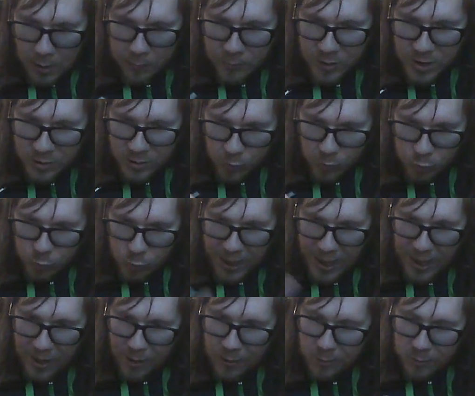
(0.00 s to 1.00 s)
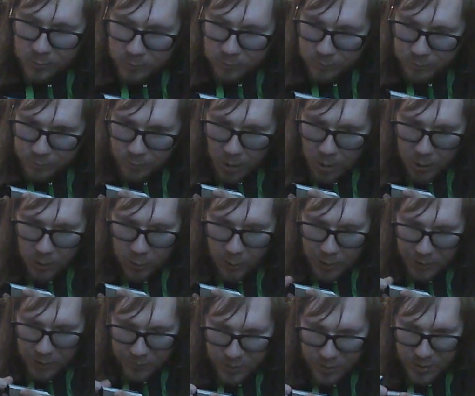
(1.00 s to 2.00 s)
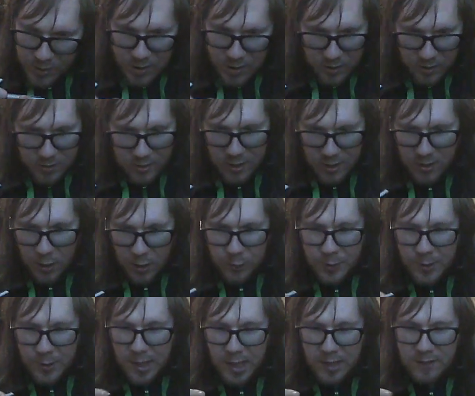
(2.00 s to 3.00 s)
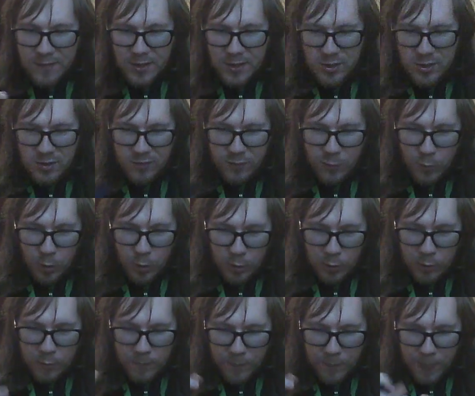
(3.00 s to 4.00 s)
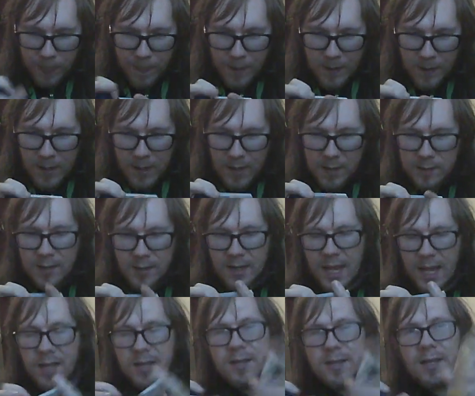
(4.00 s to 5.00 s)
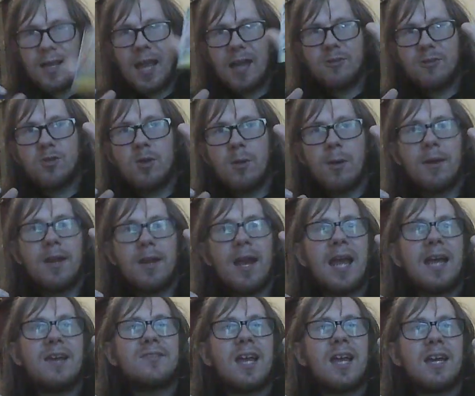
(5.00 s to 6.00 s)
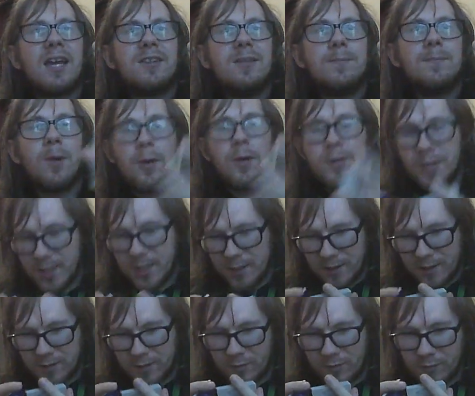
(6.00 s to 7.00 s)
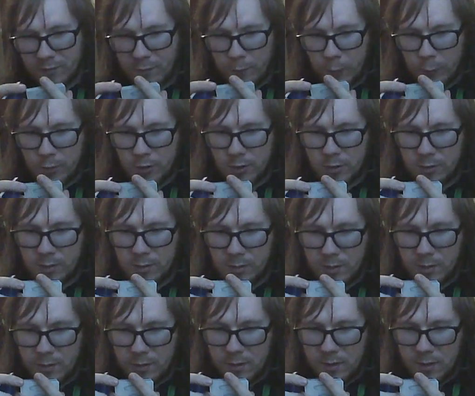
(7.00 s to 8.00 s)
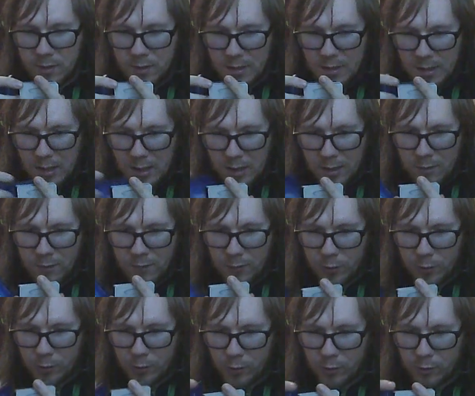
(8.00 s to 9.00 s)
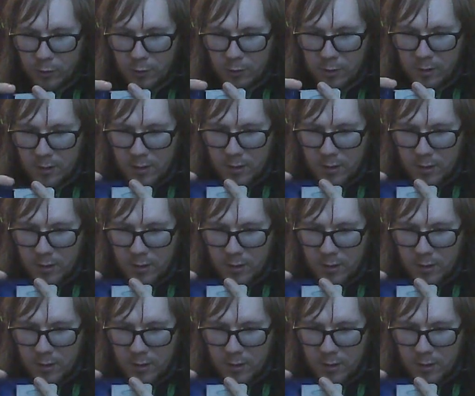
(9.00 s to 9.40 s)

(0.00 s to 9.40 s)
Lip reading: She's a rare, by the way, she does things. Also, I like the fact she's a full art. And then Angewomon X Antibody, a different version of her.